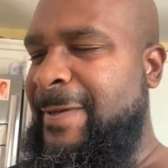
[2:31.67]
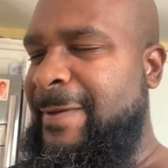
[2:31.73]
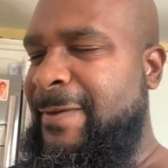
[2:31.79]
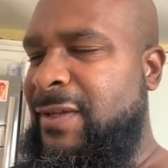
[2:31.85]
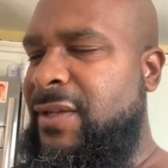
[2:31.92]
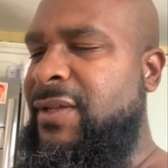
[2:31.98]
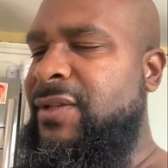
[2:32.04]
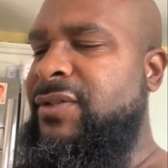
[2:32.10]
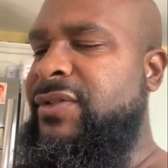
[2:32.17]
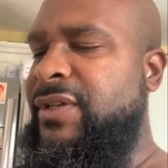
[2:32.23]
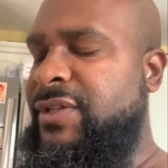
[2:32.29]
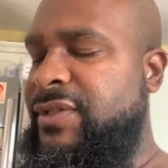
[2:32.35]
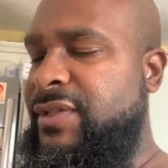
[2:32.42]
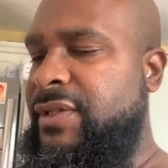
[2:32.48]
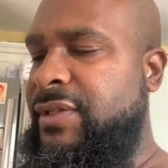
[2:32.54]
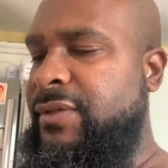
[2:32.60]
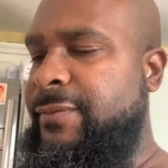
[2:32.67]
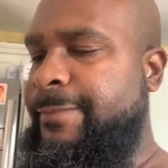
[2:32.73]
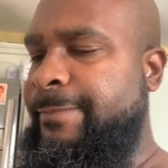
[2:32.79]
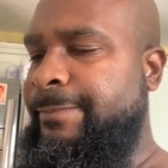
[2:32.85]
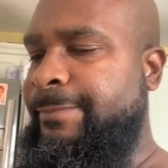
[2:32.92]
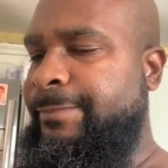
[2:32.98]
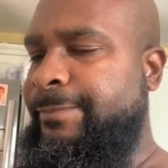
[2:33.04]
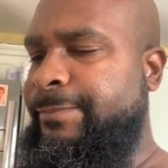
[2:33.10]
Interesting.
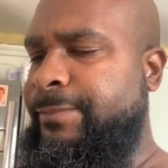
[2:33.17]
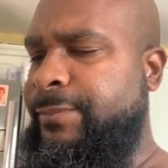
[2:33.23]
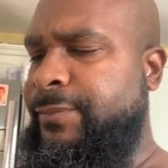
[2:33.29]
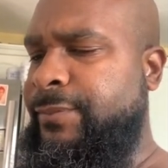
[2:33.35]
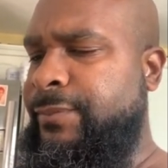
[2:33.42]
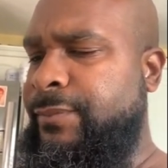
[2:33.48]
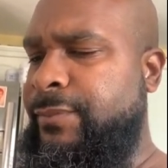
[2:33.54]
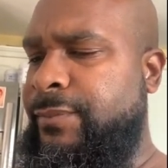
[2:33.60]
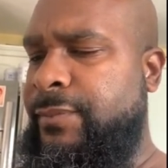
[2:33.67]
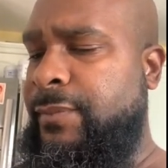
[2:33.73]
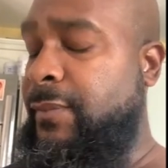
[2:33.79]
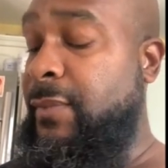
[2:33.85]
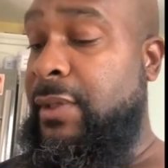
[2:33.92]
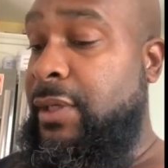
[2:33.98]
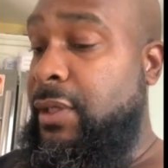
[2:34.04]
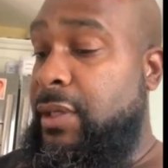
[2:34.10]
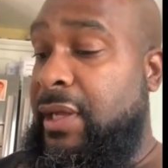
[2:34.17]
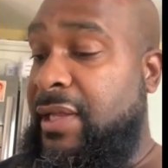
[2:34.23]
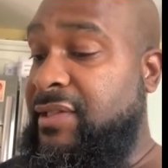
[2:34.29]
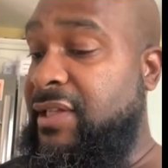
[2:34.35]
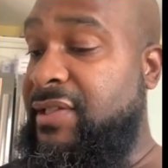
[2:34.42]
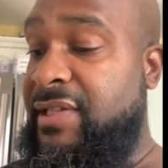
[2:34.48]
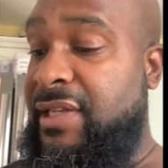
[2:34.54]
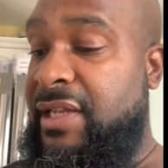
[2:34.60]

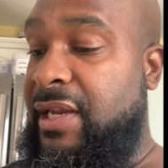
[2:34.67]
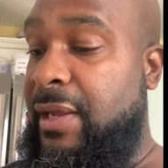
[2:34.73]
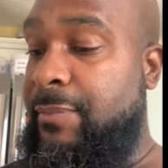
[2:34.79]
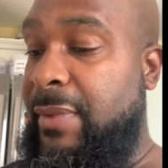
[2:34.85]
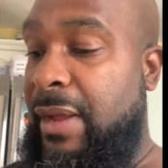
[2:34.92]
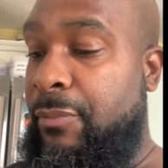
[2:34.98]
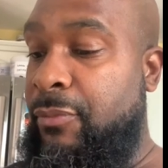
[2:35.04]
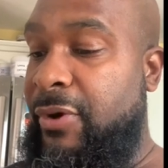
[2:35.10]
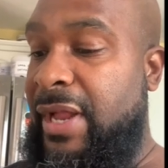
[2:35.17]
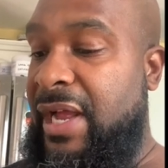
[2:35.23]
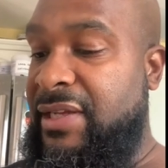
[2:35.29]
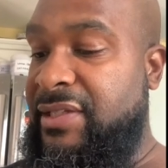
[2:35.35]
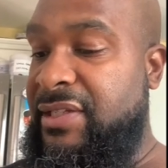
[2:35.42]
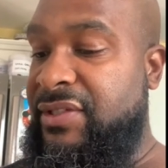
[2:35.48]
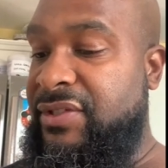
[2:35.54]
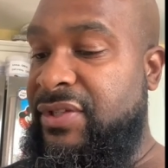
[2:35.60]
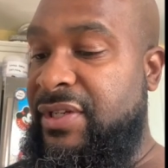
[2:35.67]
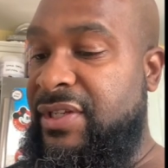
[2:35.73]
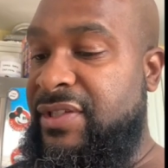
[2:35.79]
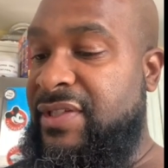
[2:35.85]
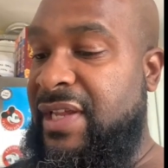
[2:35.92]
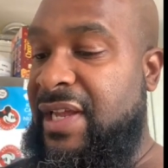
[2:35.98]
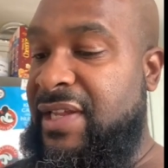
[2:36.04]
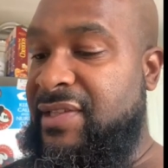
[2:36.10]
As I said, I'm reacting to
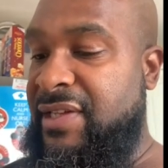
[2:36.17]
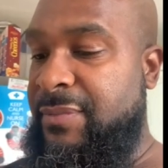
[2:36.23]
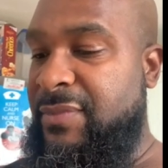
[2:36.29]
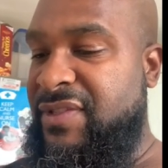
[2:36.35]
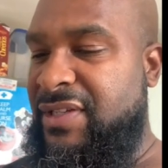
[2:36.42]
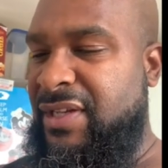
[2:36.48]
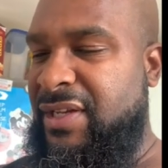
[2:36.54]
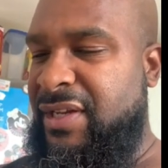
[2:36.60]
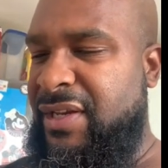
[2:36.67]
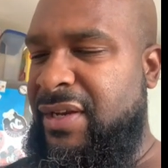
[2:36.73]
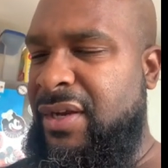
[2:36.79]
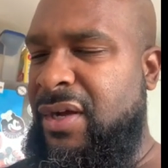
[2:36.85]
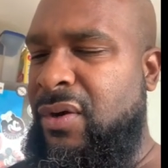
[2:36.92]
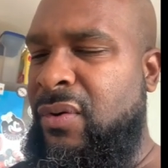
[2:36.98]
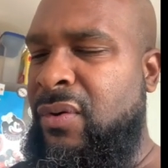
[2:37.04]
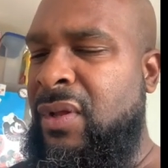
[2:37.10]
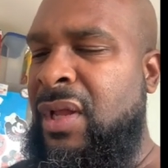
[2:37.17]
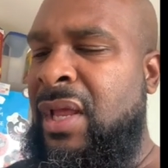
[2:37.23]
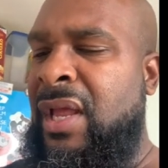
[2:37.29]
this as I'm seeing it now.